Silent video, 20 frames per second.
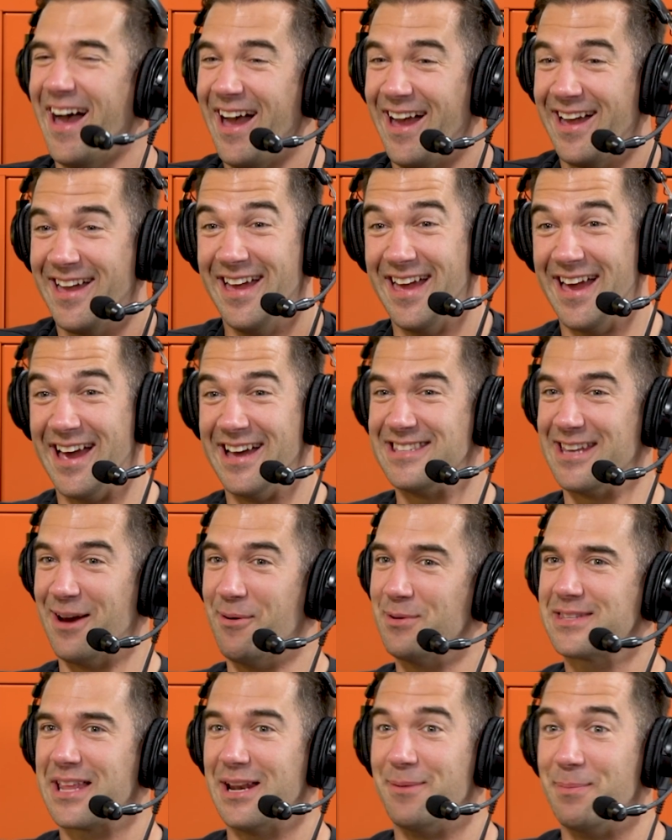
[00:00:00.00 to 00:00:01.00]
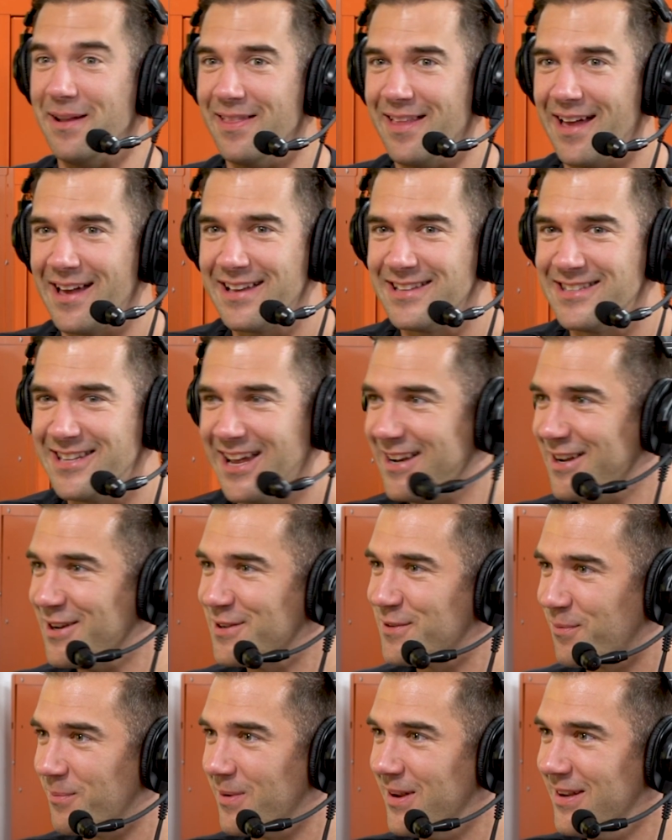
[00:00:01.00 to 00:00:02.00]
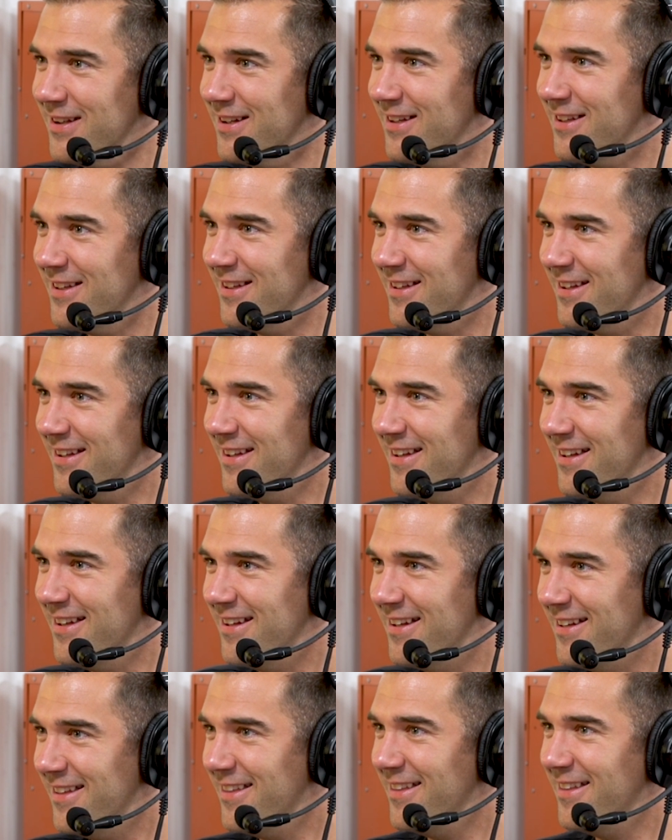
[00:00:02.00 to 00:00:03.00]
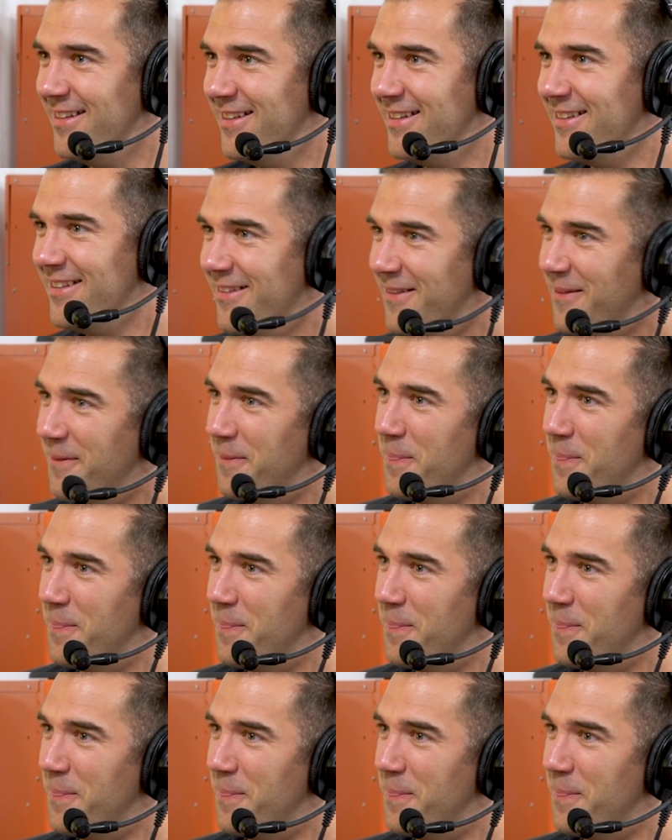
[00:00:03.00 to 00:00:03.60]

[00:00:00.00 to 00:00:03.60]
that's is that the what it's going to be like in ten years for me? Listen, that's the other thing